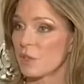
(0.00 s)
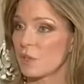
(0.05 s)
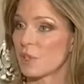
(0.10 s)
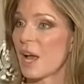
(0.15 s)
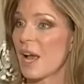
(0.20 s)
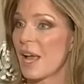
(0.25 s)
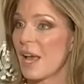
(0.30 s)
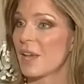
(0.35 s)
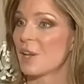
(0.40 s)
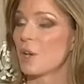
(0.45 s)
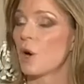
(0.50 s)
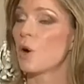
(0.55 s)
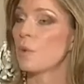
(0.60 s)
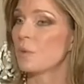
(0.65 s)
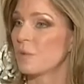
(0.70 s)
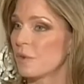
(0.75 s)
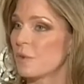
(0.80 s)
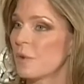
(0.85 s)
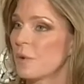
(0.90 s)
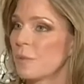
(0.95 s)
as I had
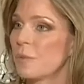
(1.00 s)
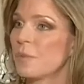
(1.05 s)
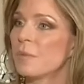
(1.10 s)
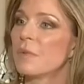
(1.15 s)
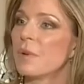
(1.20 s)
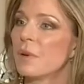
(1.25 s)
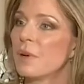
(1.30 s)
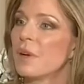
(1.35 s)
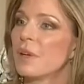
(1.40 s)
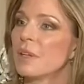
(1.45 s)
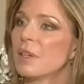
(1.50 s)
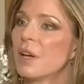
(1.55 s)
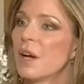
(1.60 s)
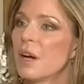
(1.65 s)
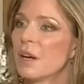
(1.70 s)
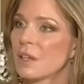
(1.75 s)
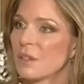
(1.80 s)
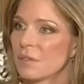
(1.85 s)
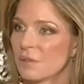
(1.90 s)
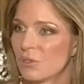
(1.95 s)
hoped from a
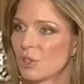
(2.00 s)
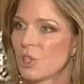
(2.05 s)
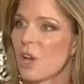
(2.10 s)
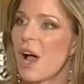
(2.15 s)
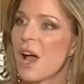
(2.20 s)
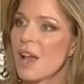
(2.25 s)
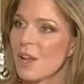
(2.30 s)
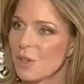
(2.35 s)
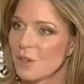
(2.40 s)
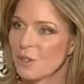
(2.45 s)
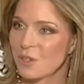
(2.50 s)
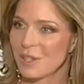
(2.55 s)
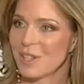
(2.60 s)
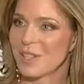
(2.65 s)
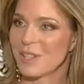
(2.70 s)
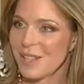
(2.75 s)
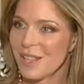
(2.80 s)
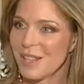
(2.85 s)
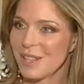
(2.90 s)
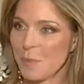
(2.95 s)
young child,
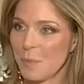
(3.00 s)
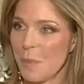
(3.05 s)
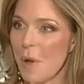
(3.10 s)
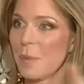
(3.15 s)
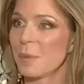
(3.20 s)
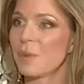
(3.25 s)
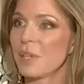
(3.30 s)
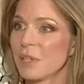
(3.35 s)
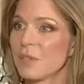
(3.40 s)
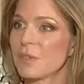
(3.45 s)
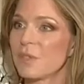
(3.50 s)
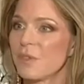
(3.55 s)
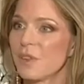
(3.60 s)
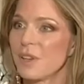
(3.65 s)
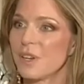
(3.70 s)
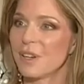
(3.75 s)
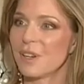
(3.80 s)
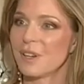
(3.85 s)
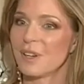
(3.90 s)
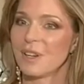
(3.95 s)
in the public
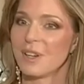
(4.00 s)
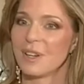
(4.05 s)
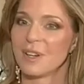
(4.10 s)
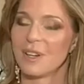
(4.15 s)
sphere,